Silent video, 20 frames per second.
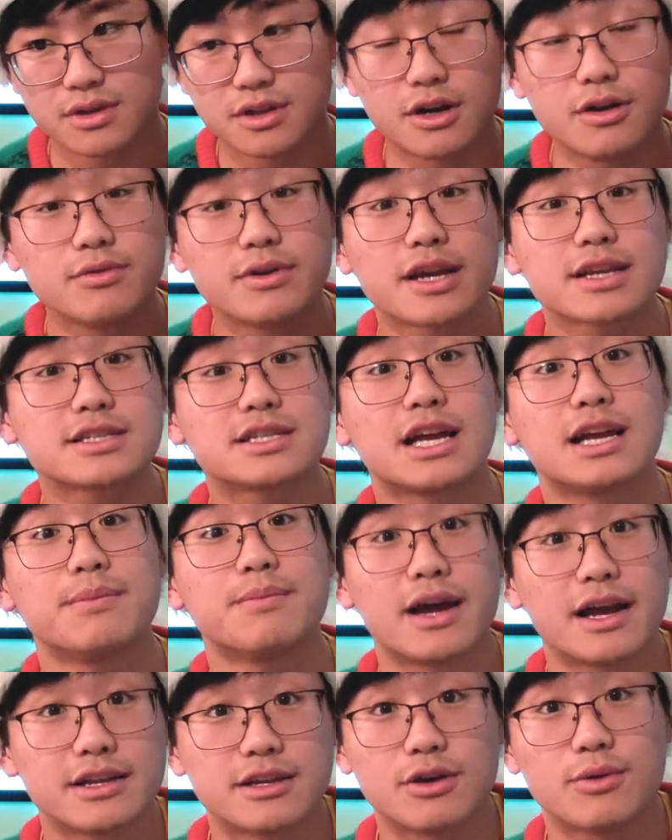you know, next
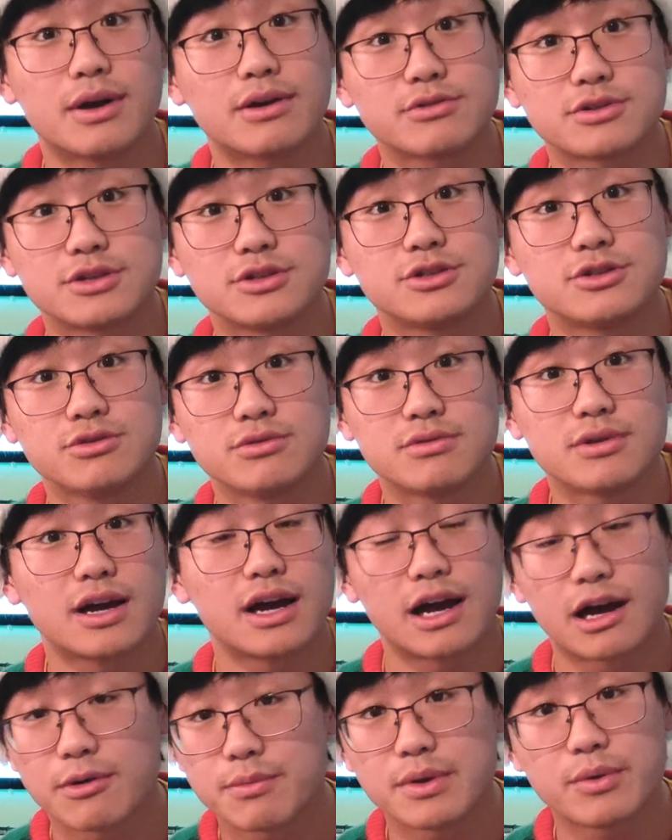time I go out to shoot,
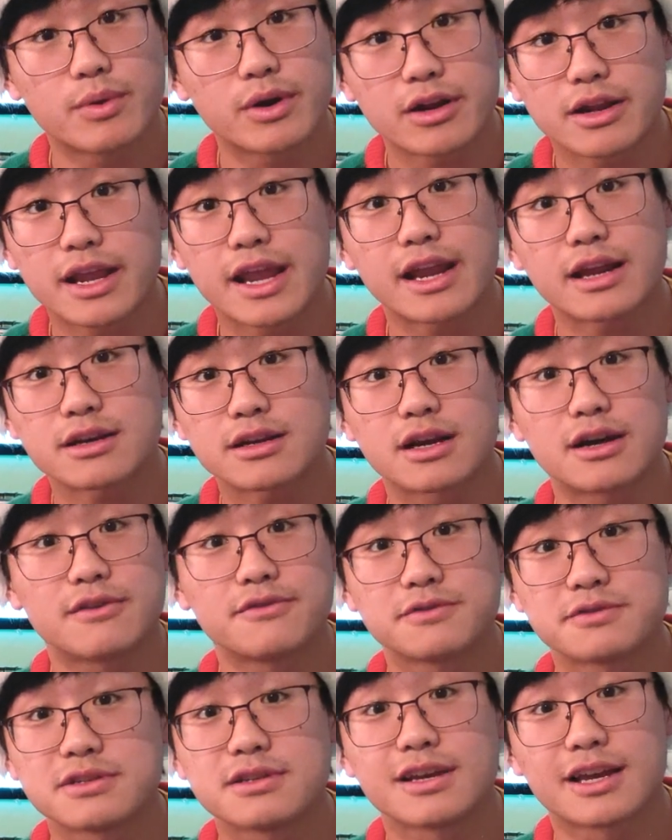I'll be wearing
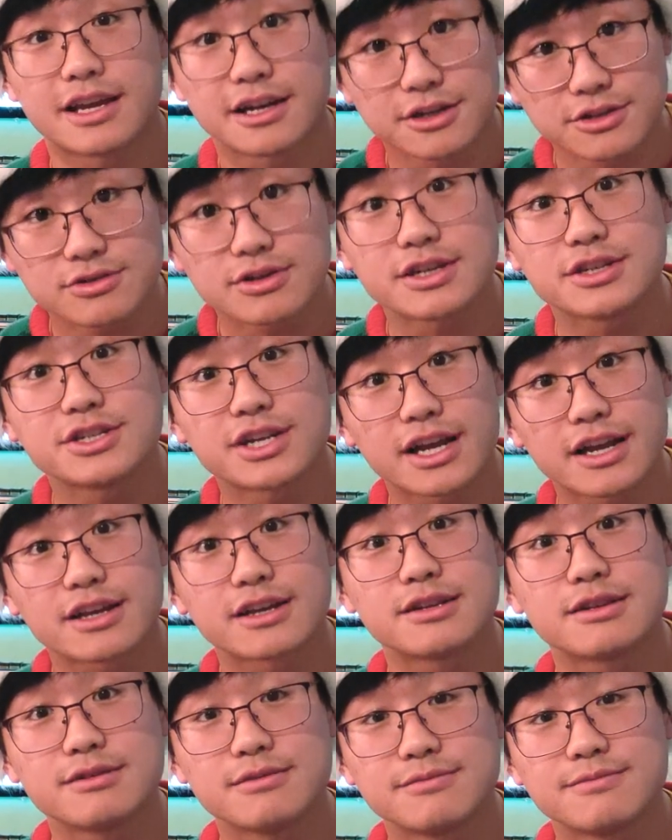handcuffs and a
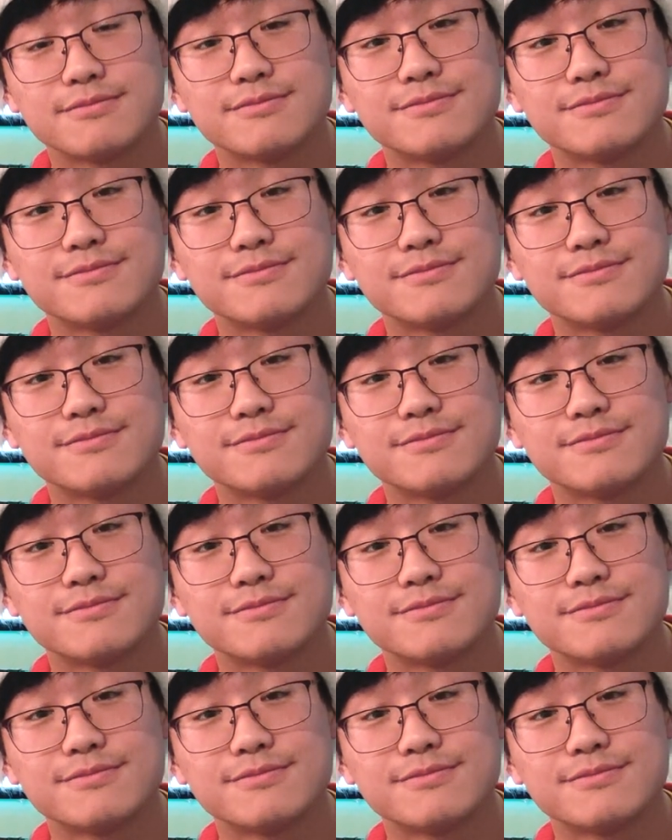straitjacket.